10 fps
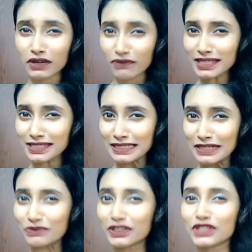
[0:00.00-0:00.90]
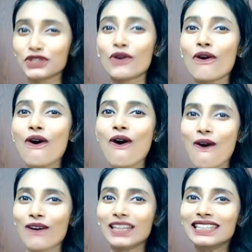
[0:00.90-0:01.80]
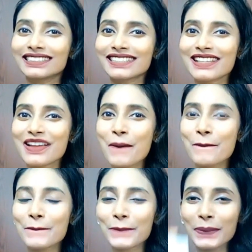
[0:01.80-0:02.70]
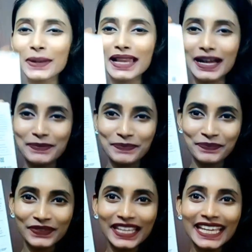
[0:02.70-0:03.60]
requested video on plum.